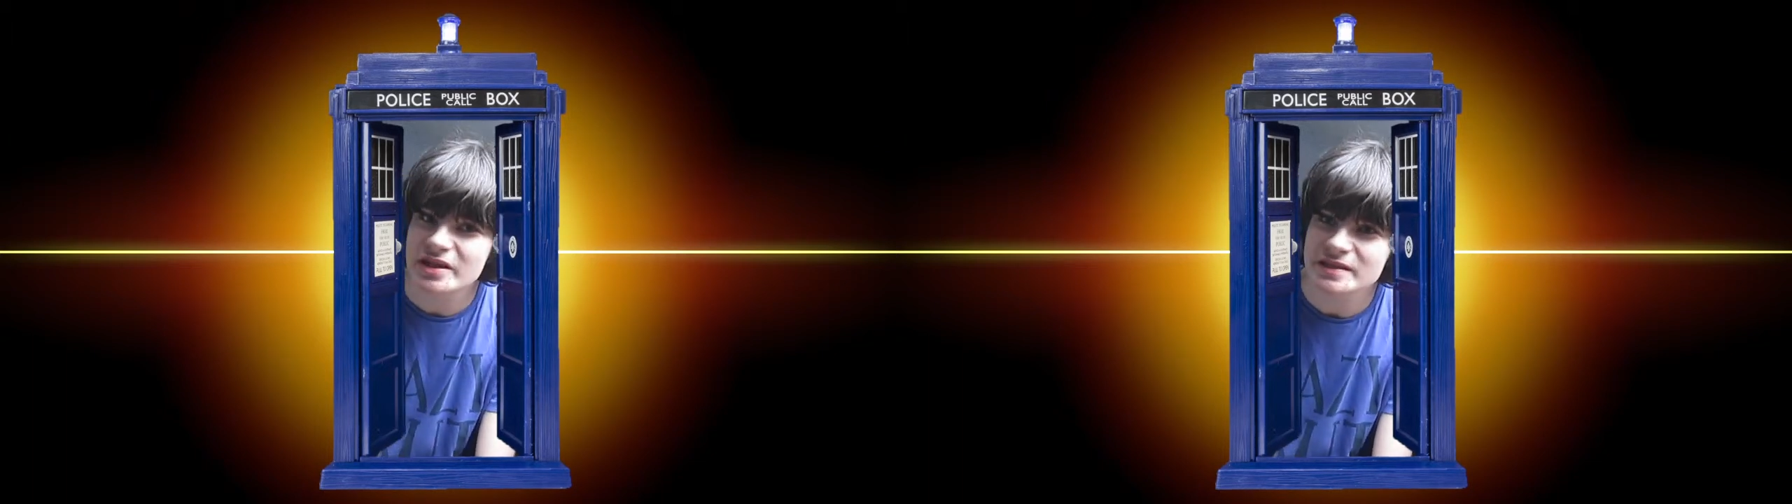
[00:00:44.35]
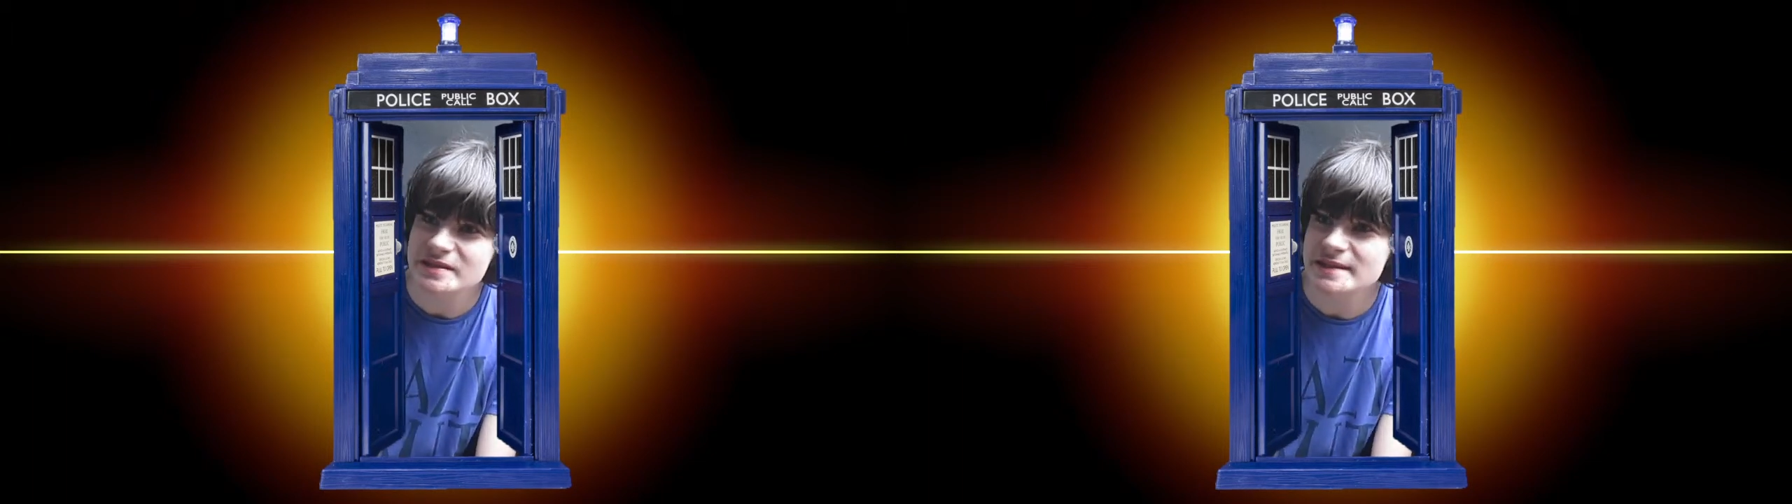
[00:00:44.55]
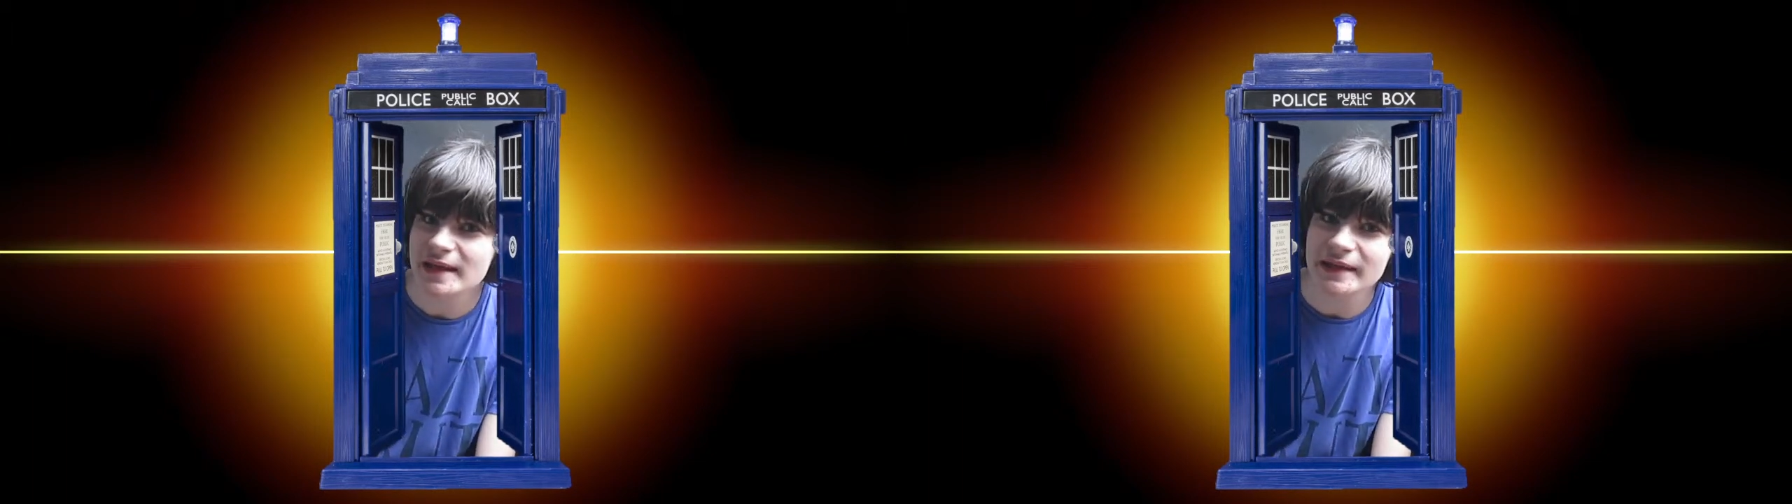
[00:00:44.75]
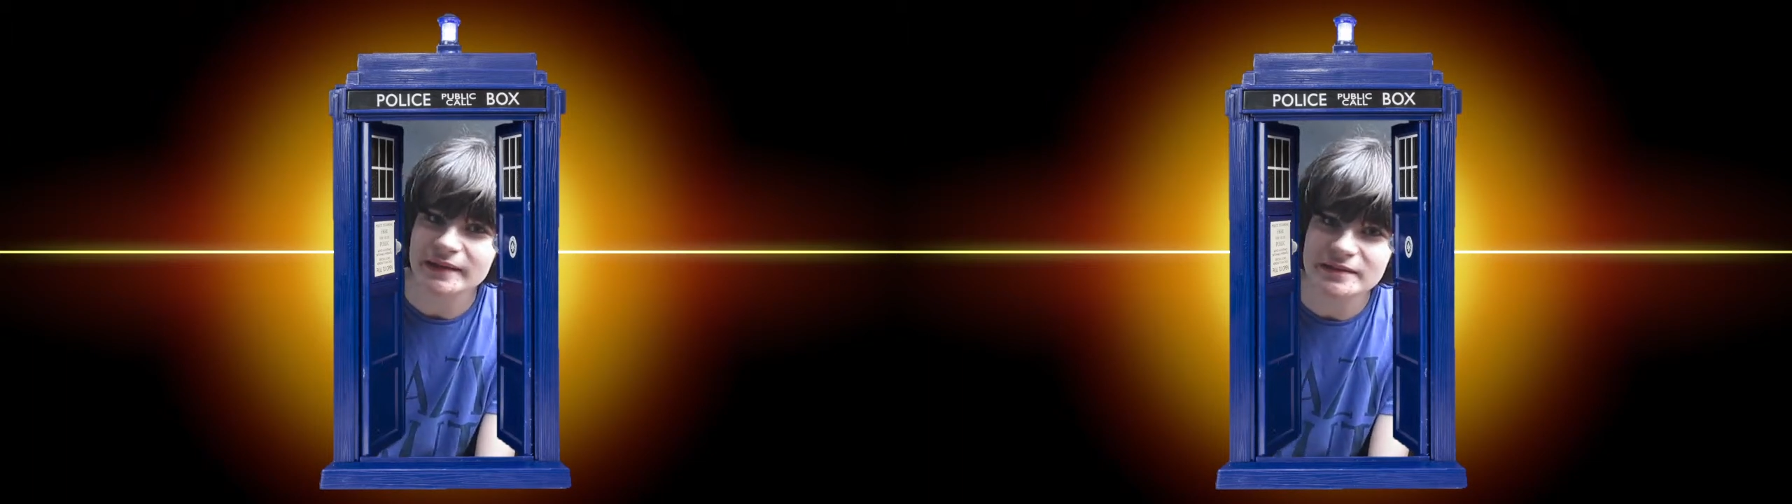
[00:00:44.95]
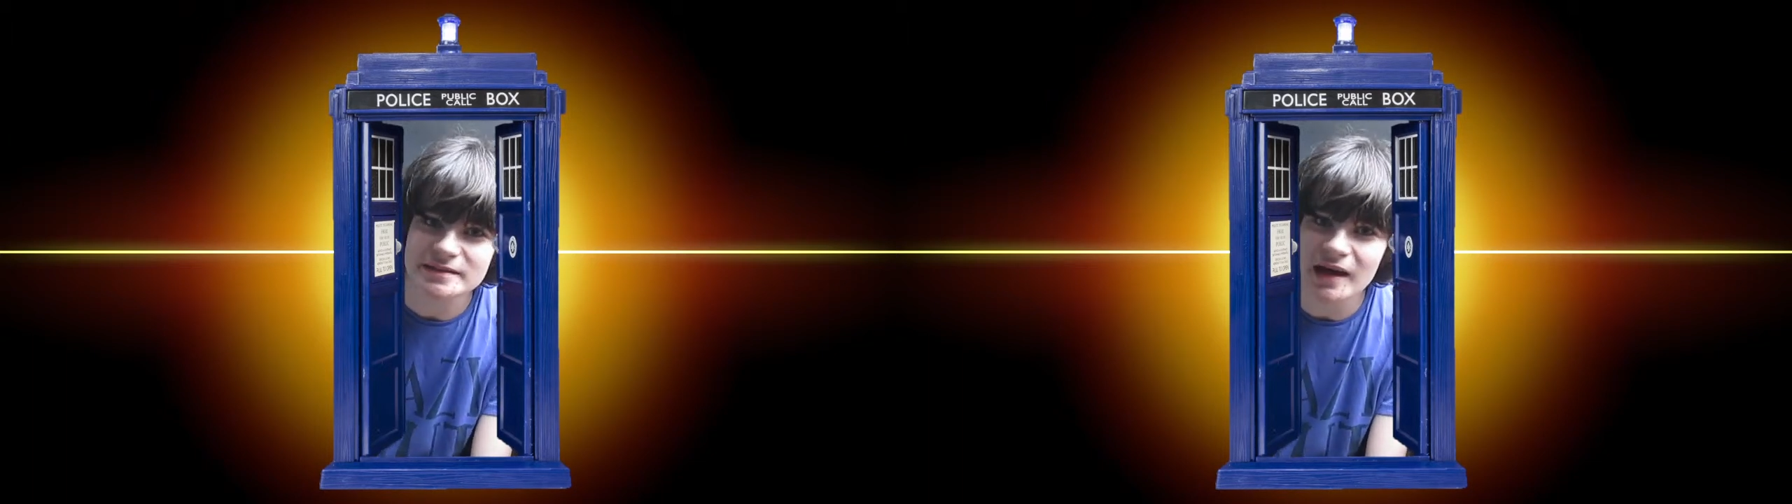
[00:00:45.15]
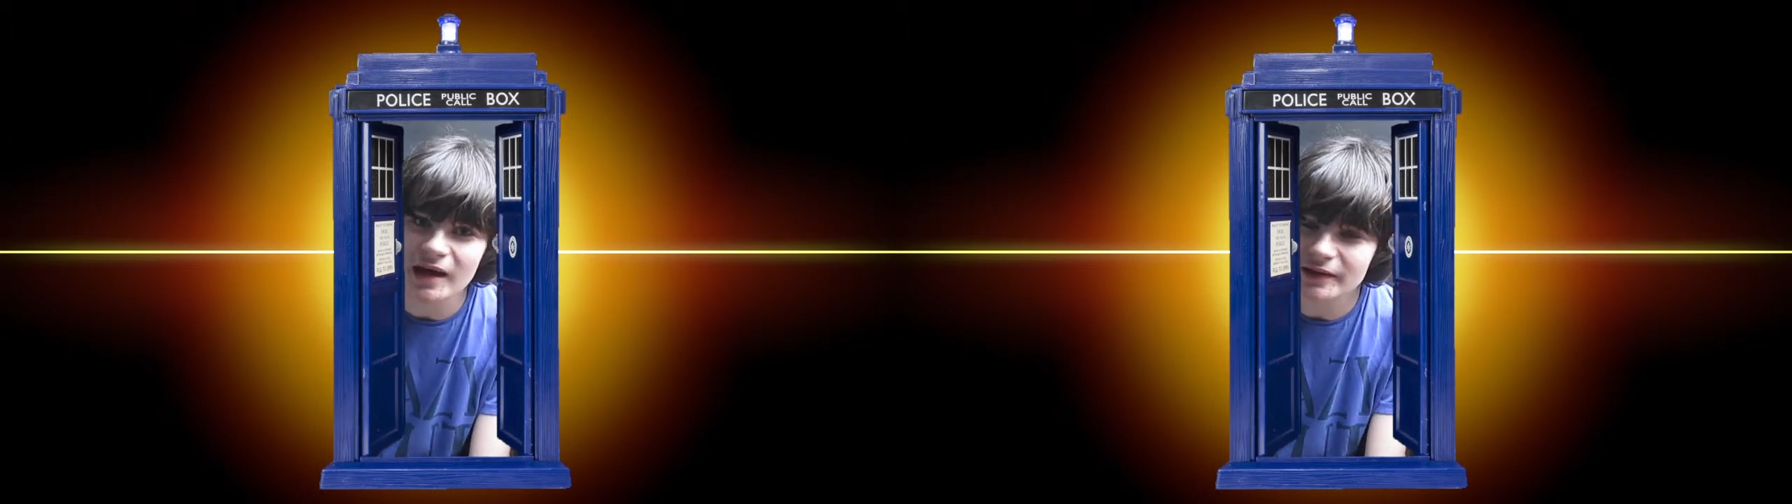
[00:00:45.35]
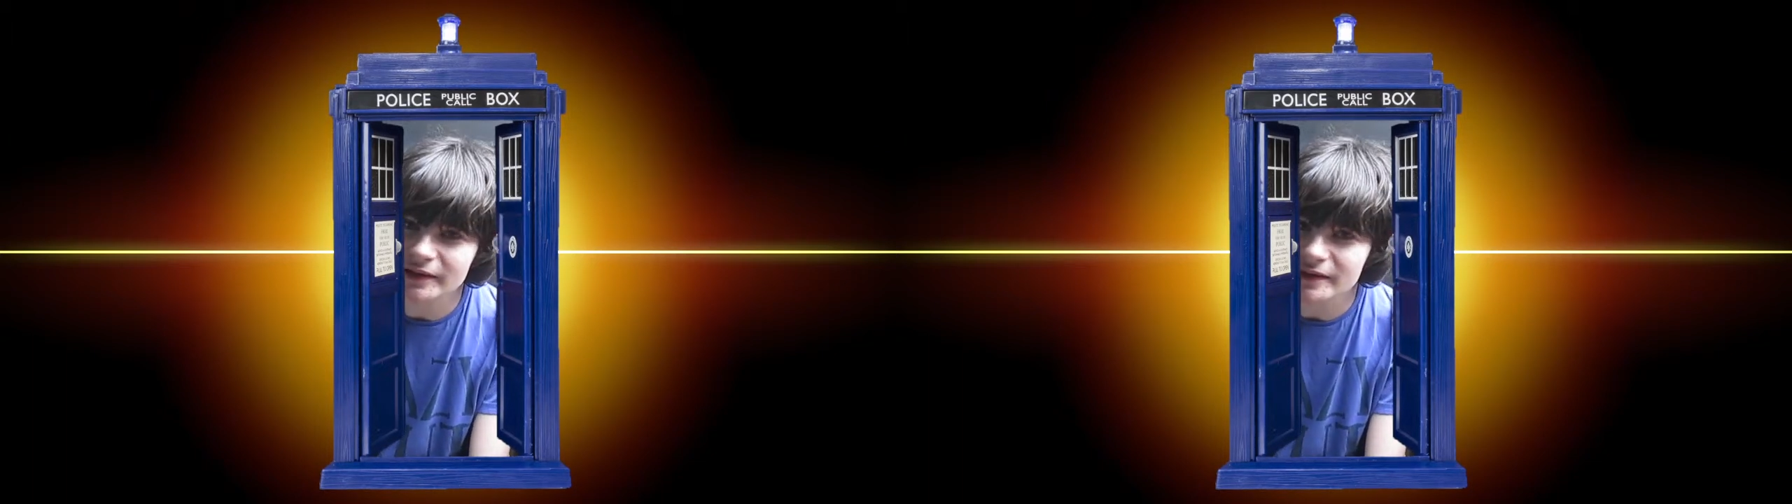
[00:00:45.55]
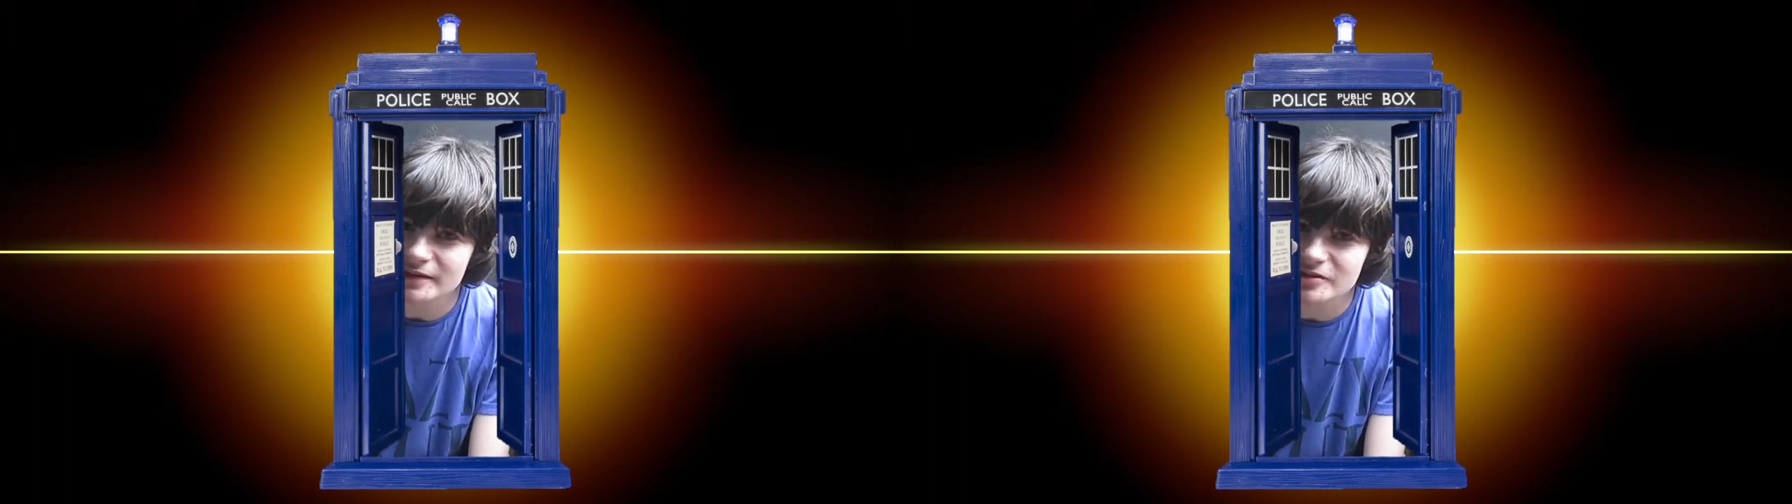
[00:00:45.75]
inside a
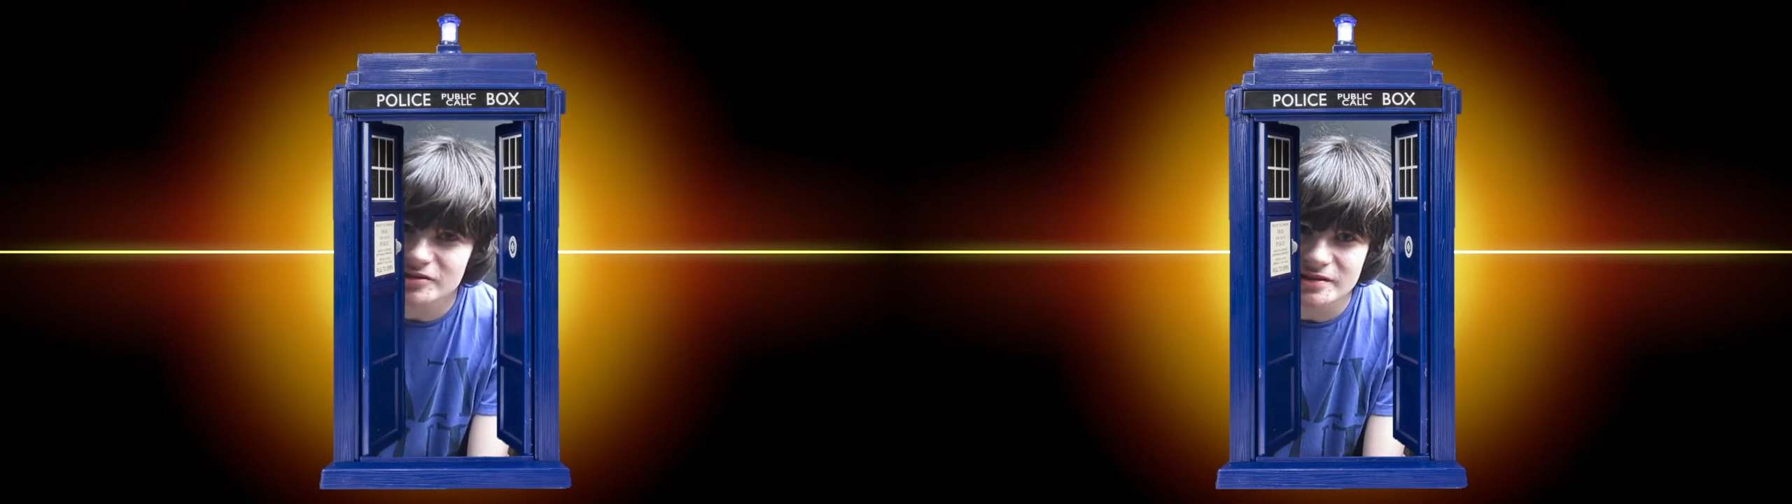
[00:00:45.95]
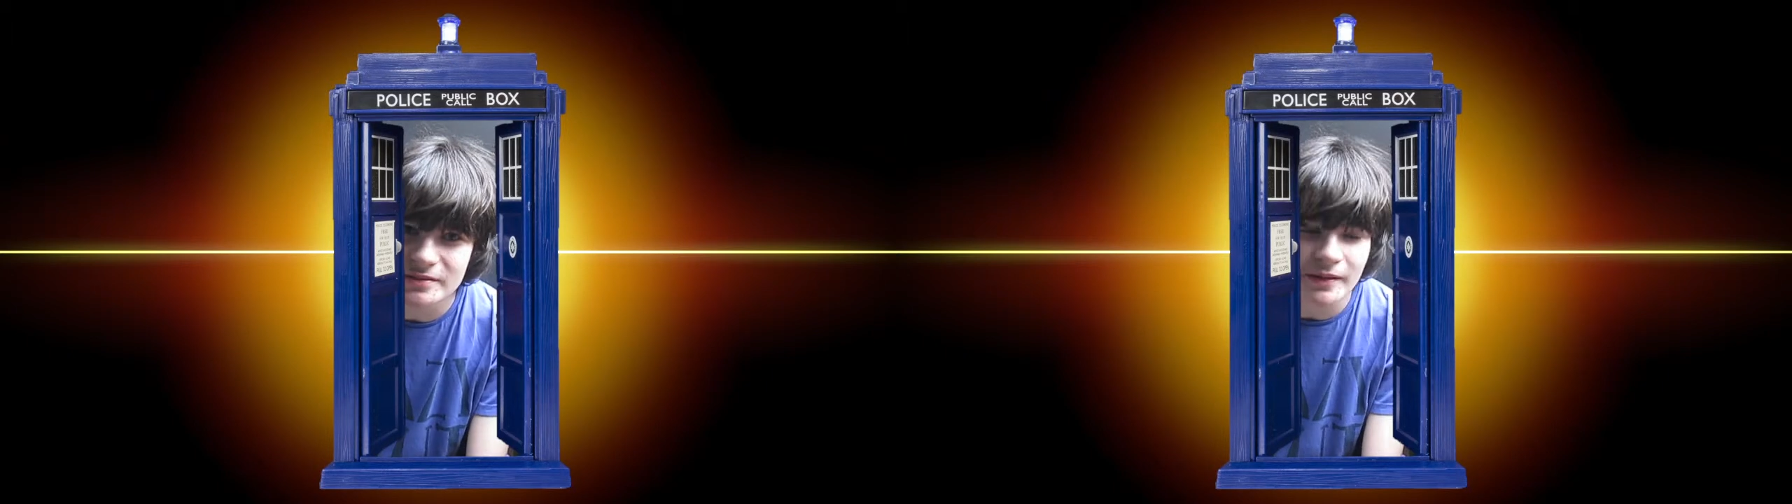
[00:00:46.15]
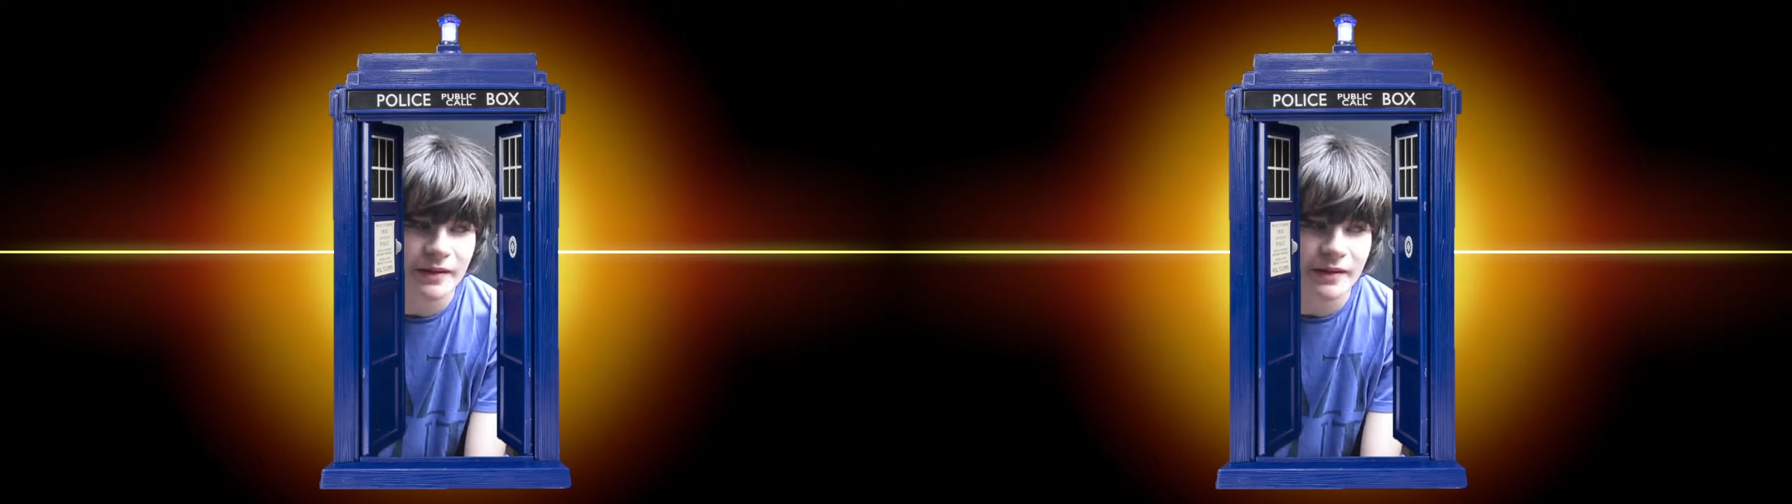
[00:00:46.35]
TARDIS,